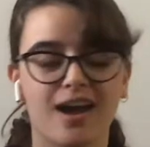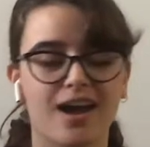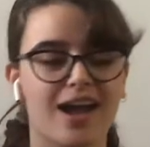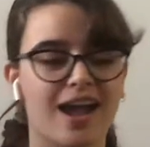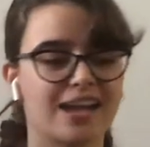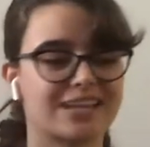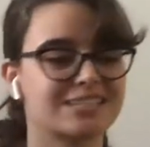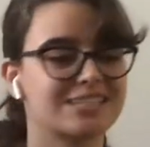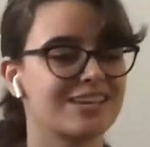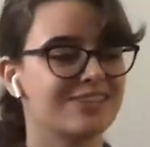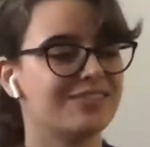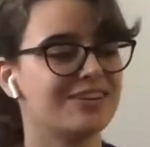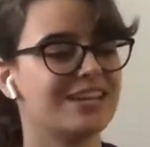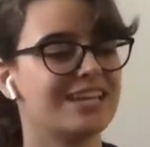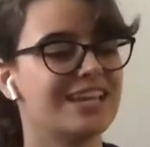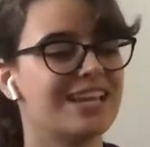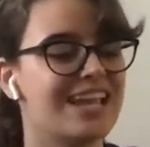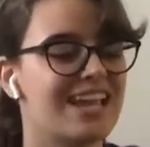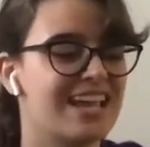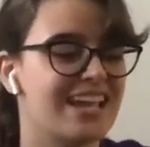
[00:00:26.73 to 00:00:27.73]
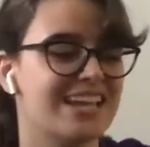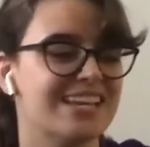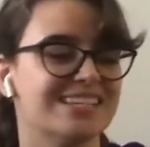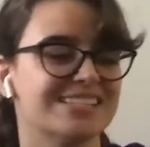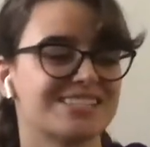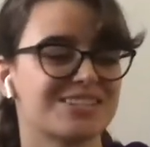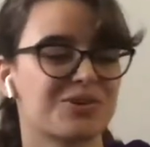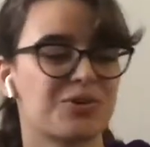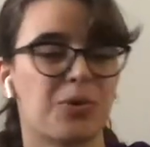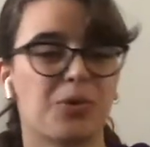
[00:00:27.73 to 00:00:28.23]
activity
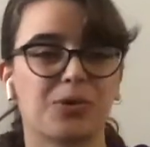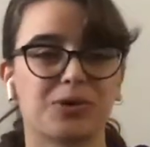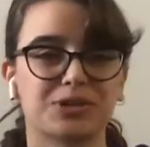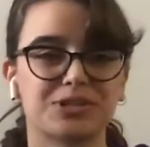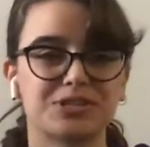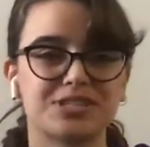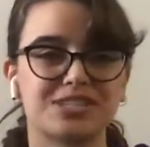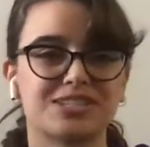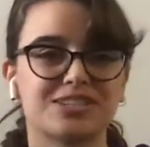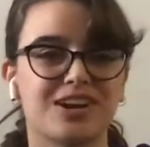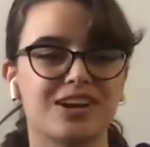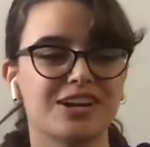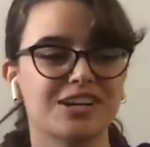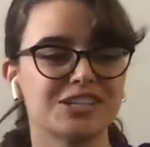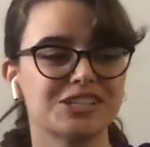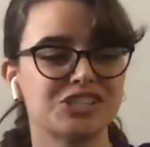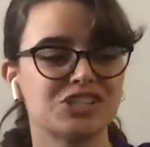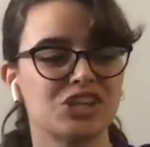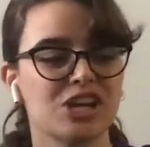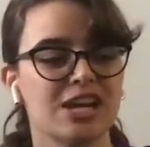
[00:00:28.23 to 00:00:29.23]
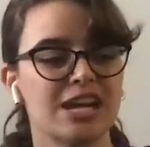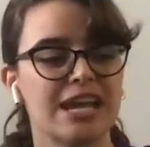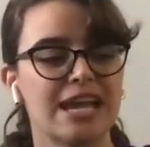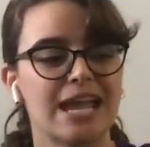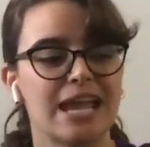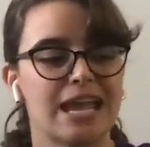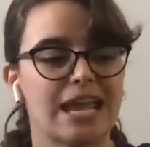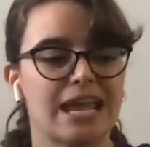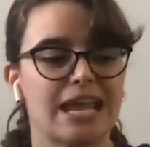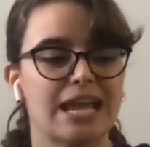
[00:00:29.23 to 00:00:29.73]
is cornstarch
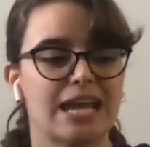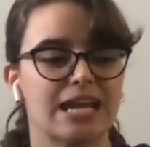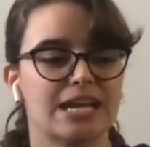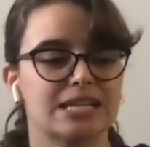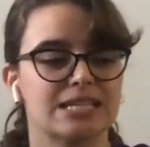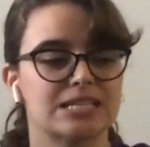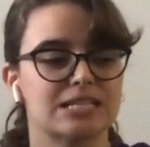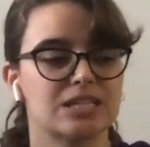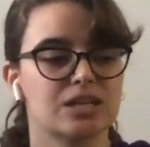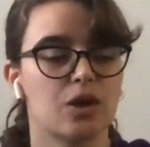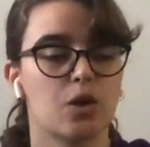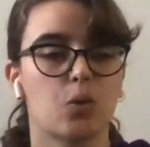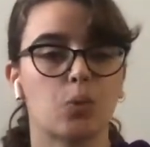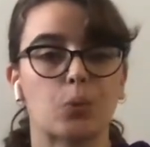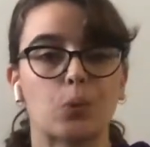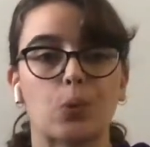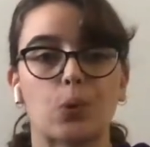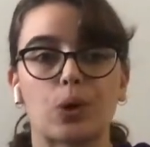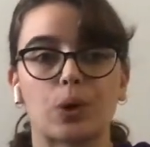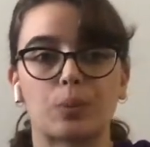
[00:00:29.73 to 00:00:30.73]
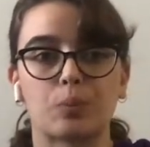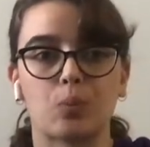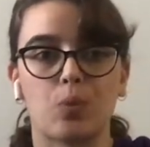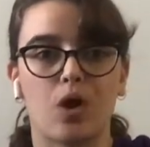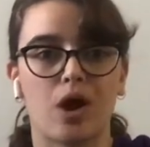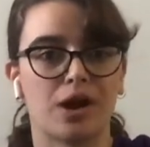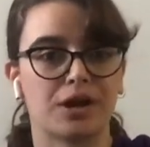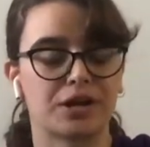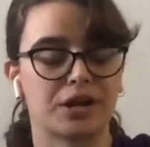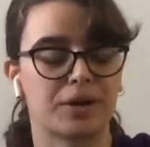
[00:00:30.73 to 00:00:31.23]
and warm
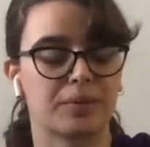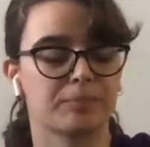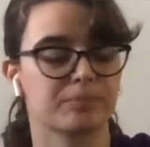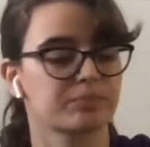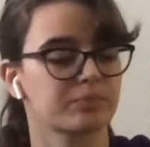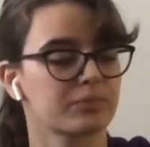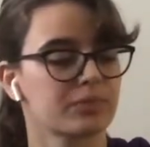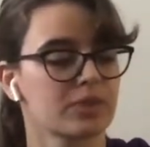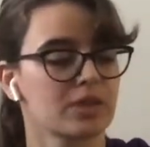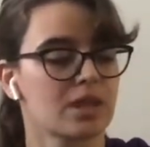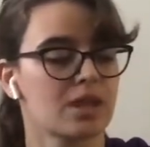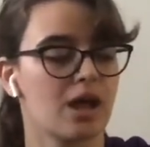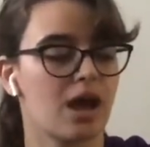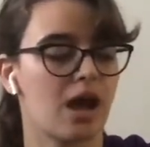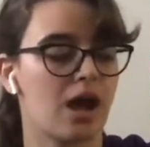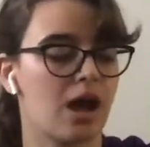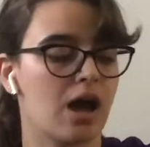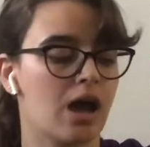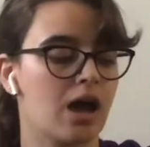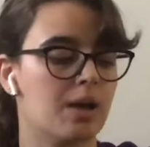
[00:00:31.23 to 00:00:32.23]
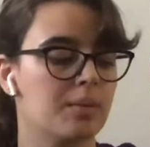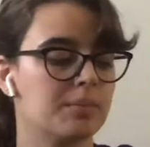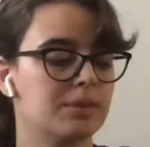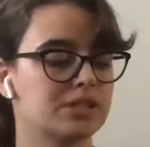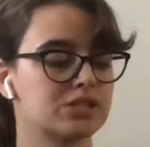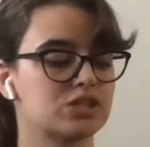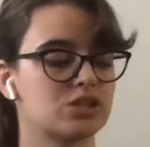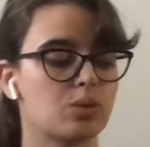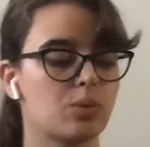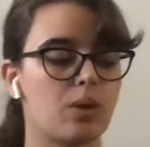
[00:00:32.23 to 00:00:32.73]
water. And
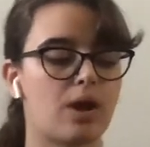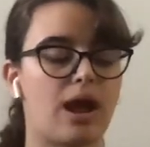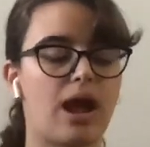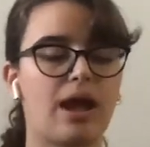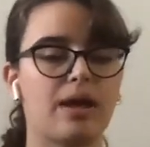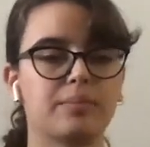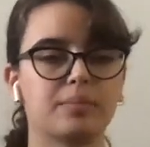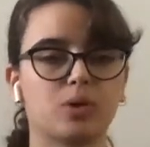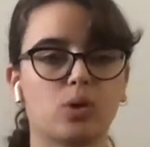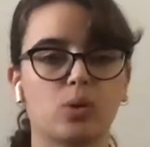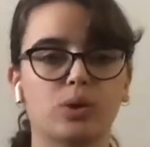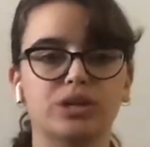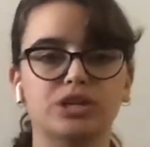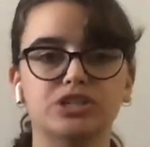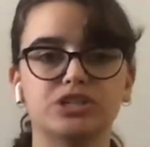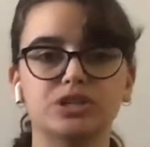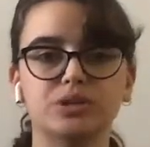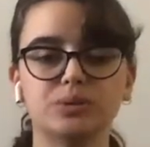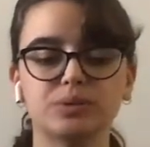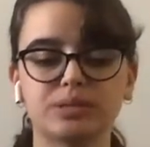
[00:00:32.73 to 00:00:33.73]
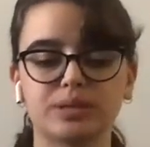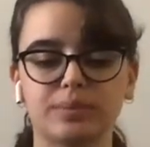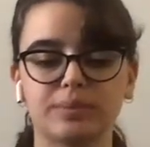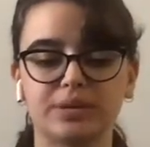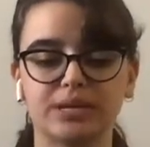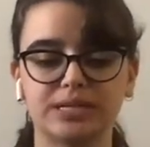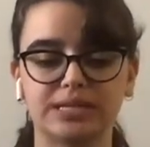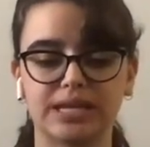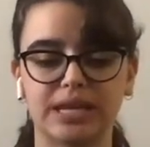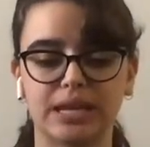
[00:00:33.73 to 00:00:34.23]
so what I'm going to do is I'm
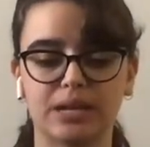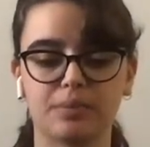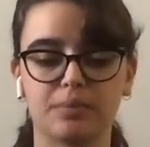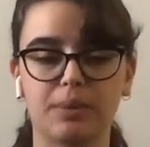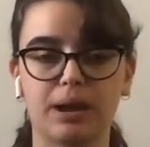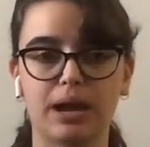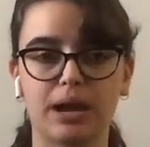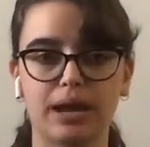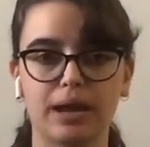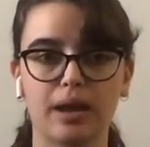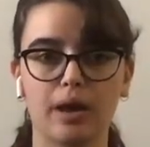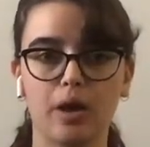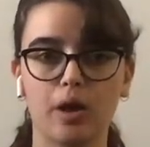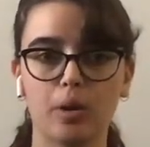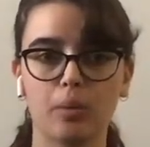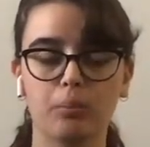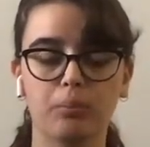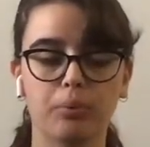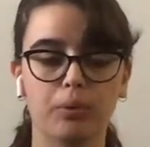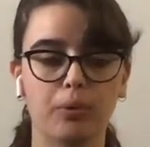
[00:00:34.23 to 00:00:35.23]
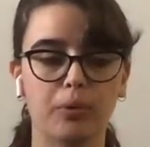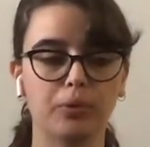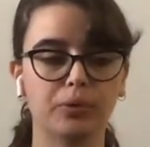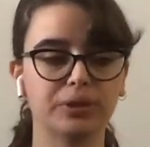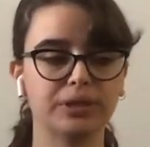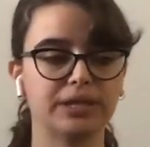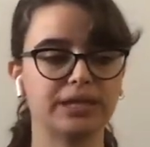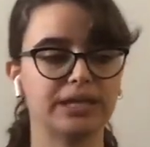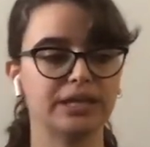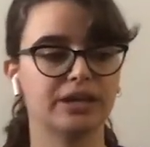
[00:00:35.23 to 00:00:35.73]
going to take my bowl
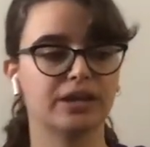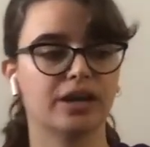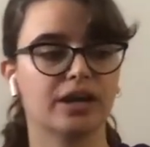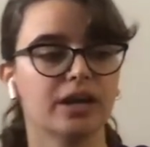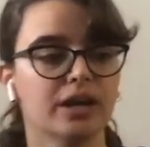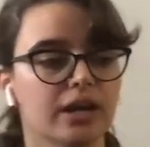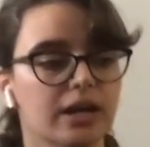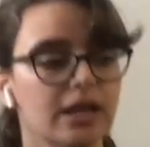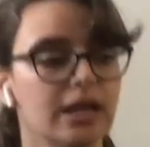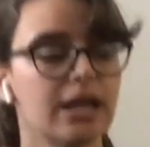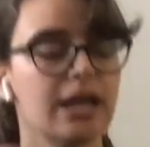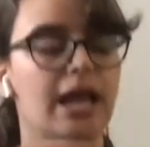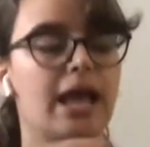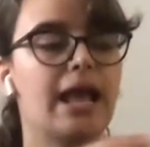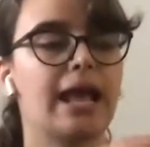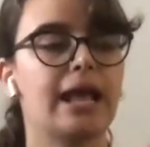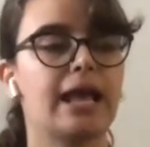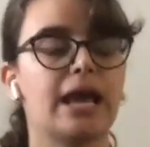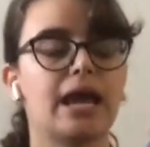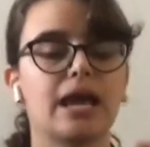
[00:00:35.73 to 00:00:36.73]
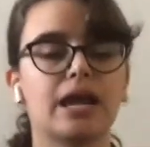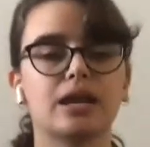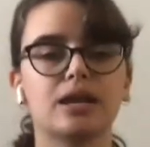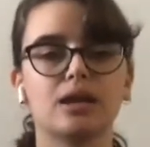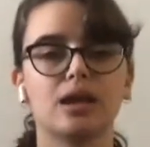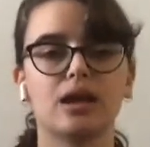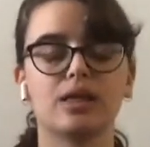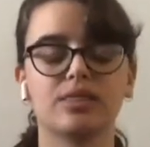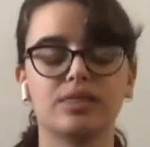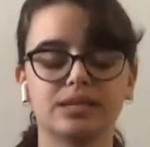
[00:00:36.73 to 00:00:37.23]
here, and
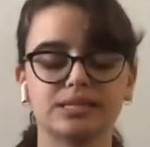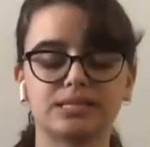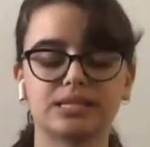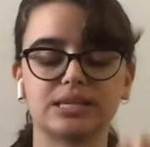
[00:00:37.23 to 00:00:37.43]
this